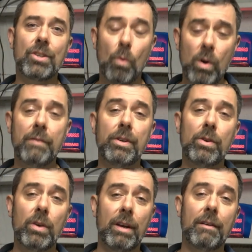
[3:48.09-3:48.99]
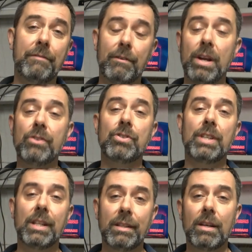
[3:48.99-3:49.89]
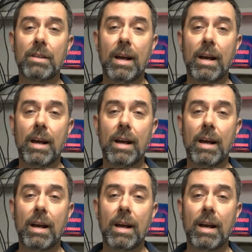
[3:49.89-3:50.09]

So one of you, if you're interested in